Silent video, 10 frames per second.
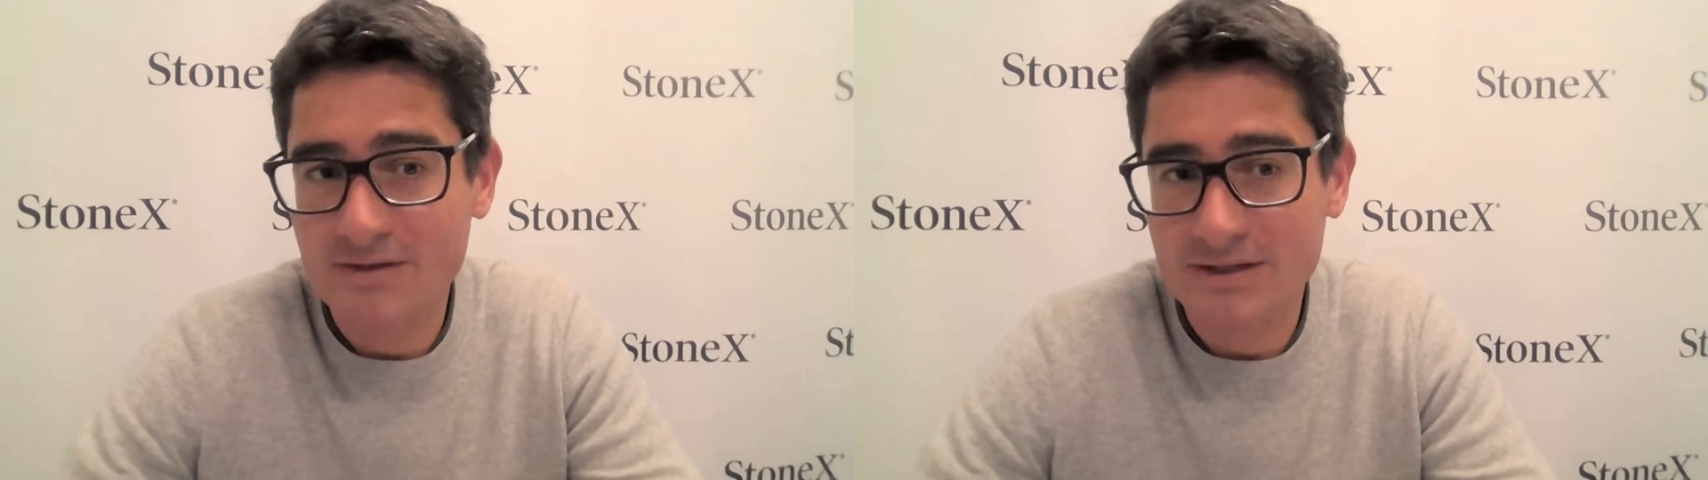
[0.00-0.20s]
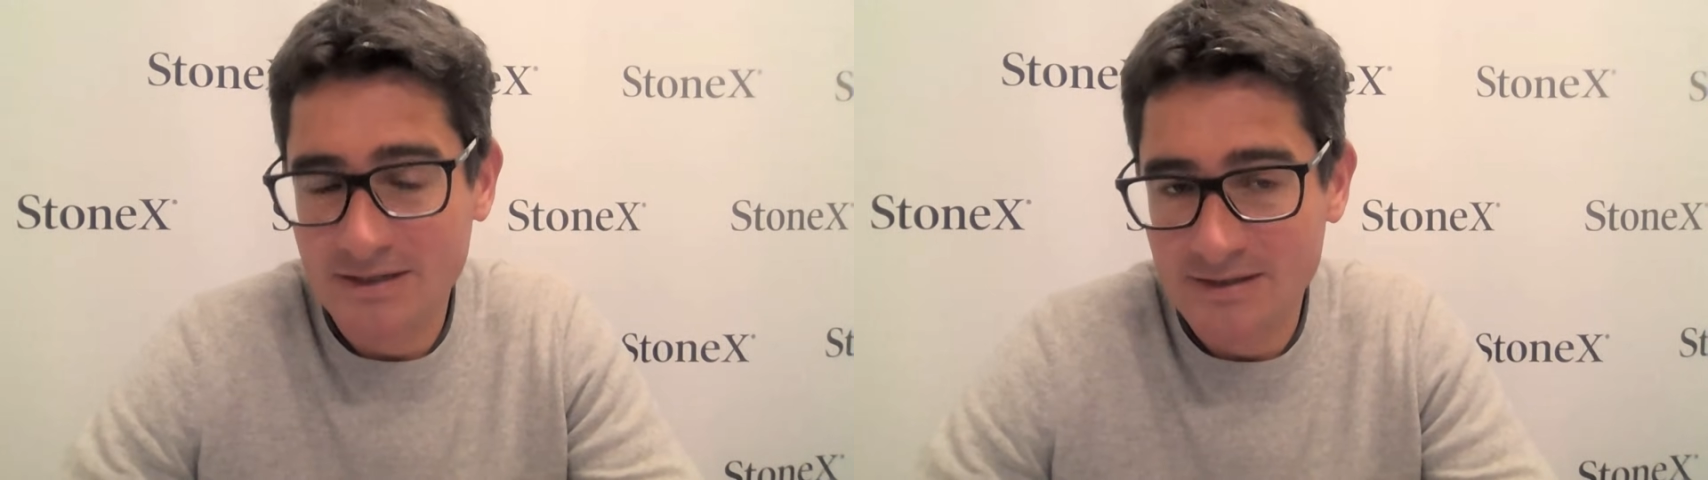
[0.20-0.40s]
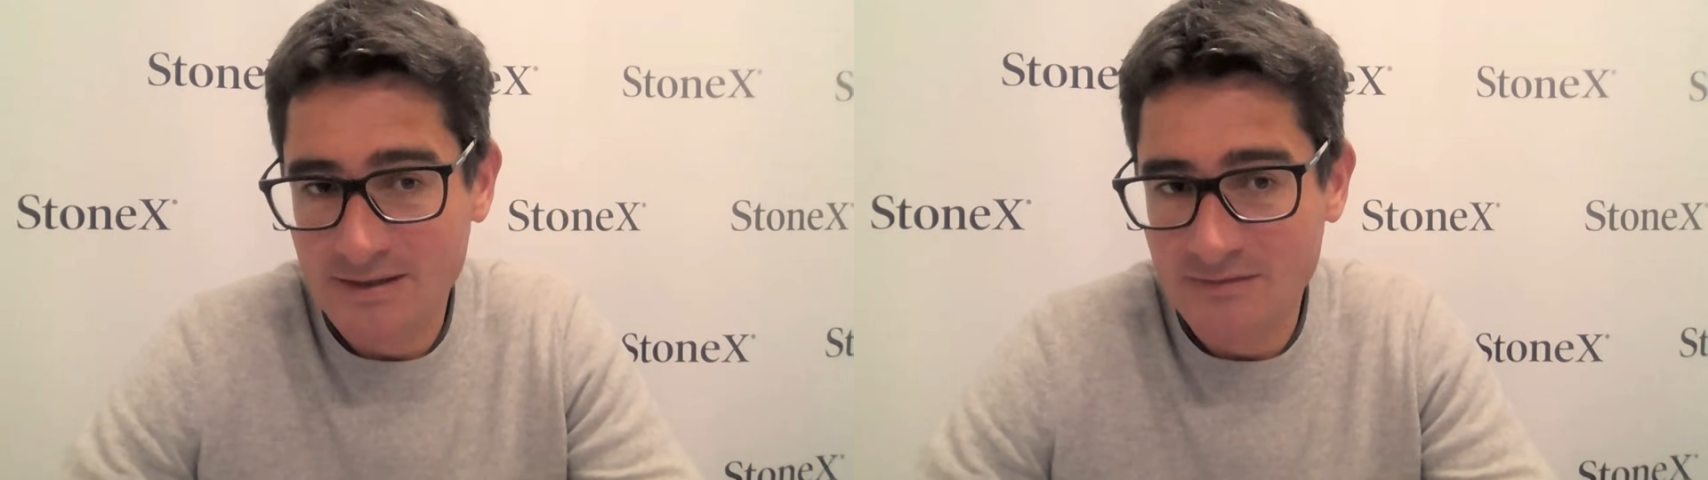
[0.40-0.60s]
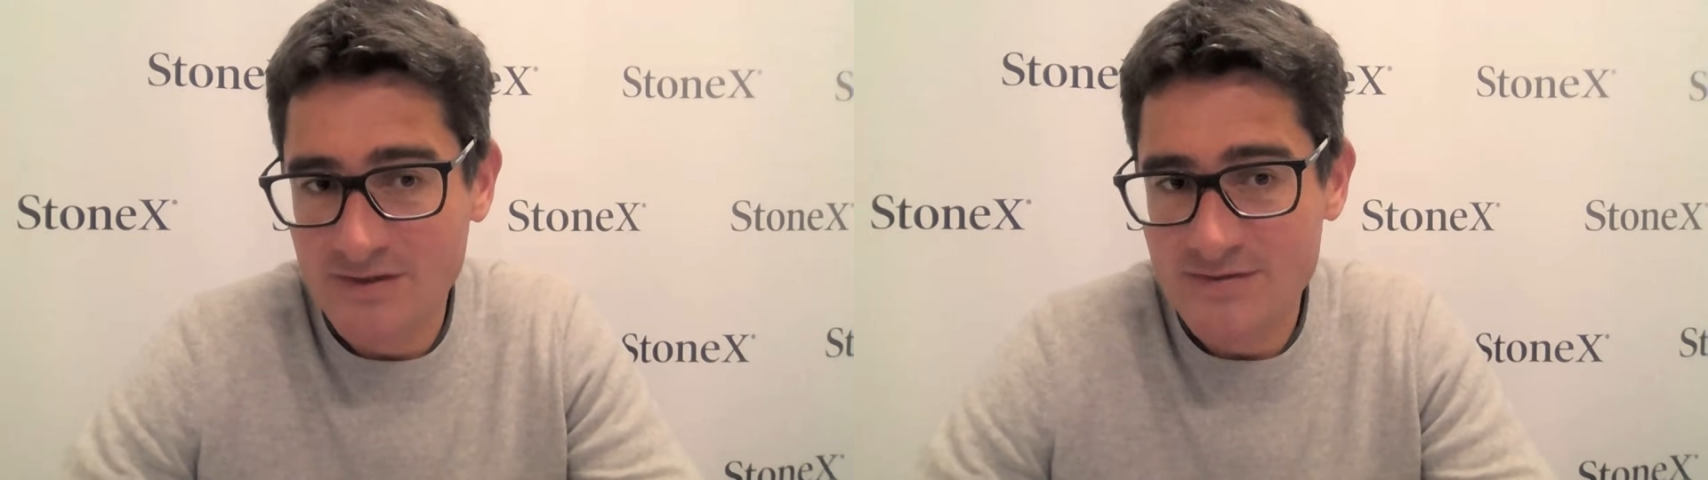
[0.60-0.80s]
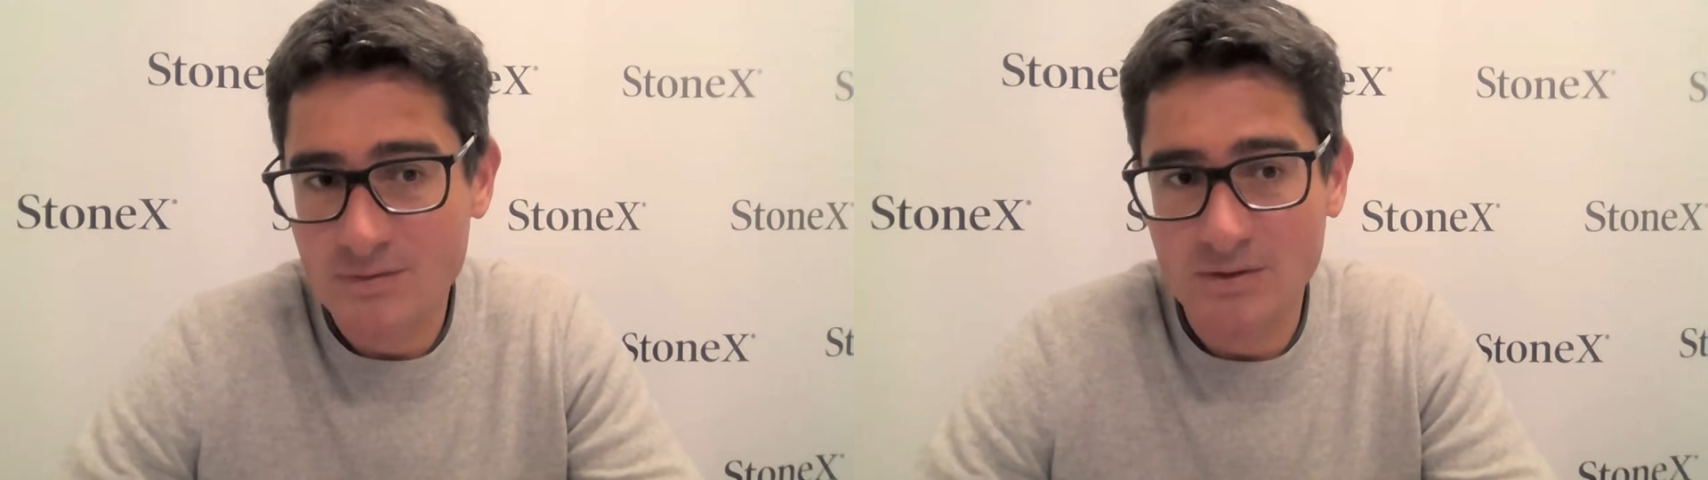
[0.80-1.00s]
and
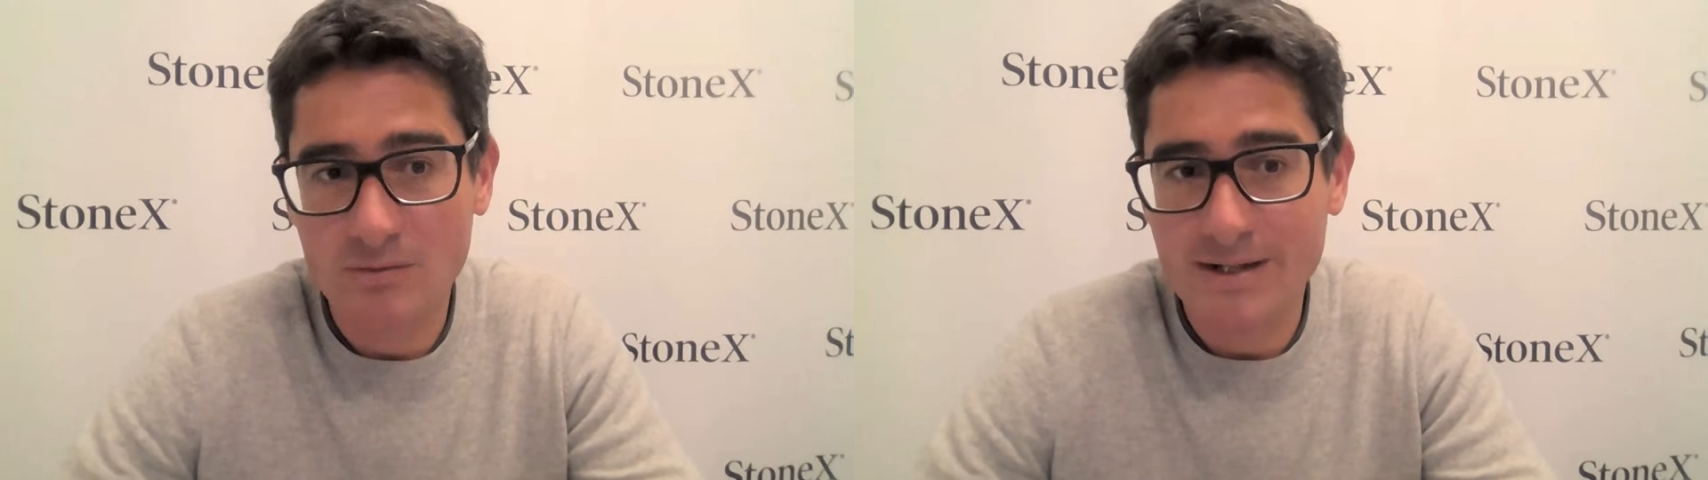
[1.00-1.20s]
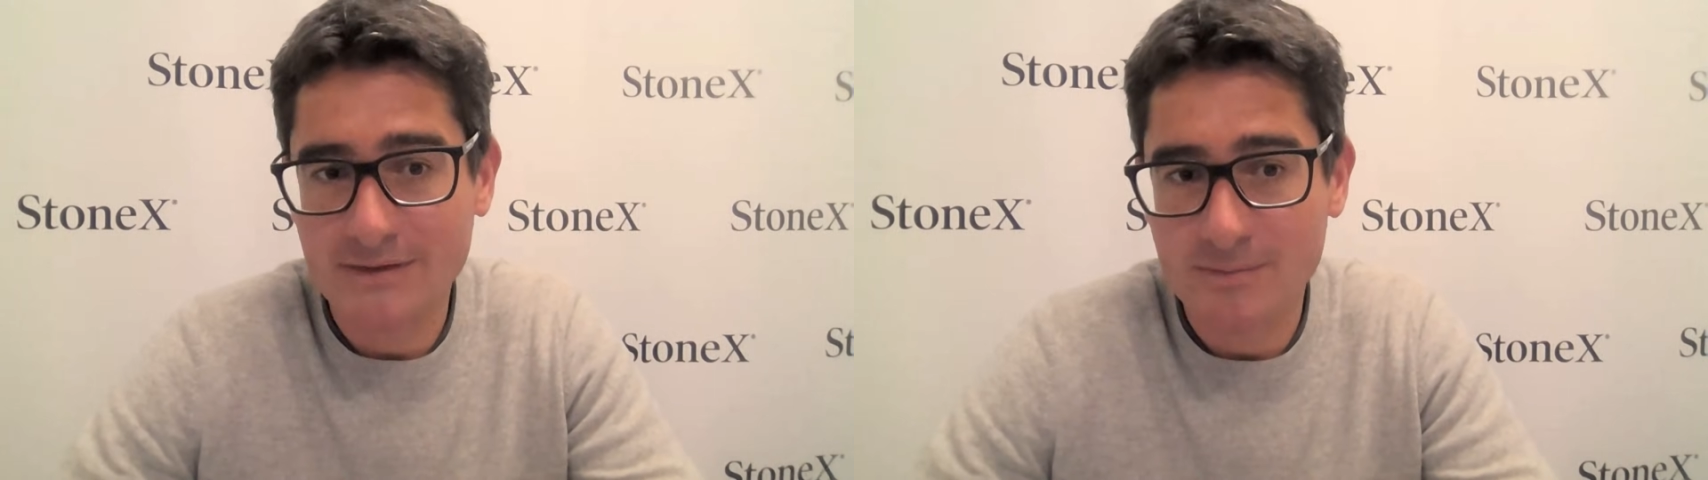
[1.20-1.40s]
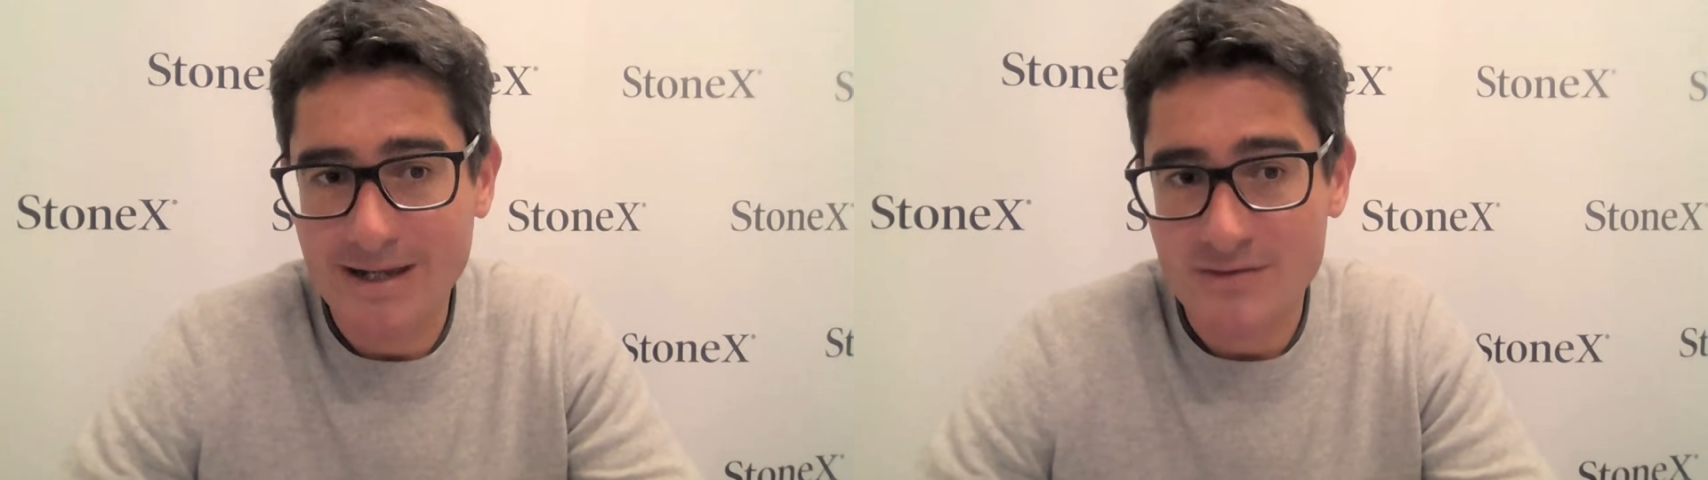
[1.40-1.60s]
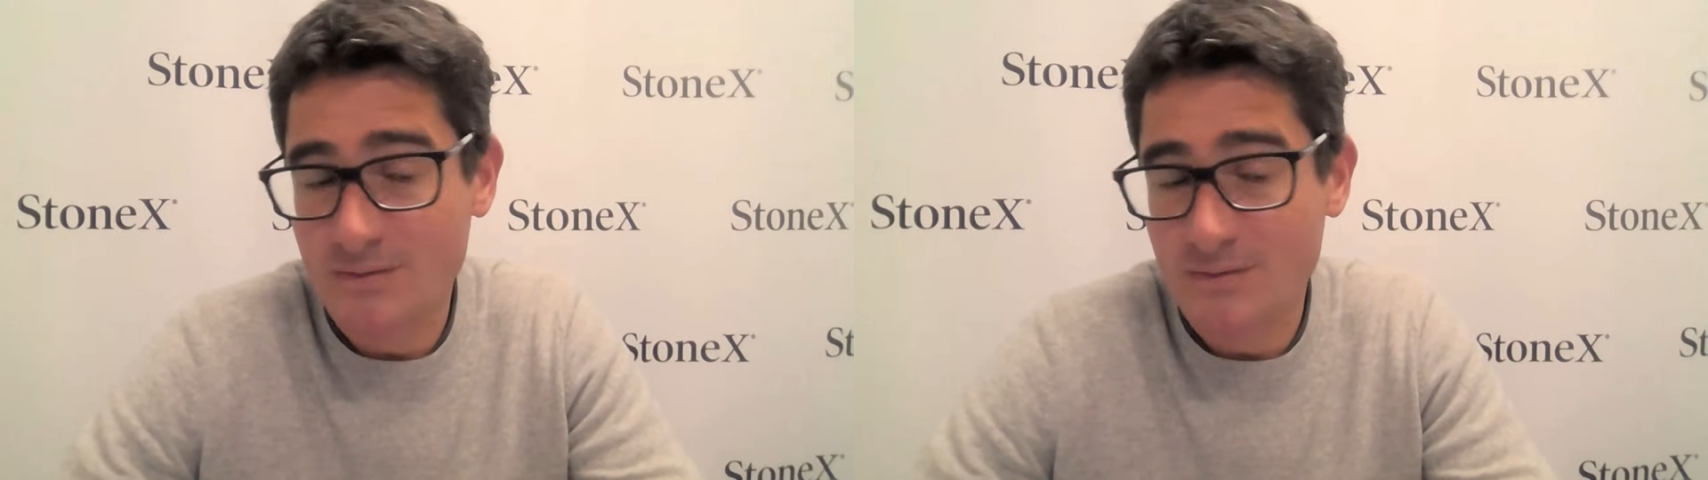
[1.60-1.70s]
things will go back to balance.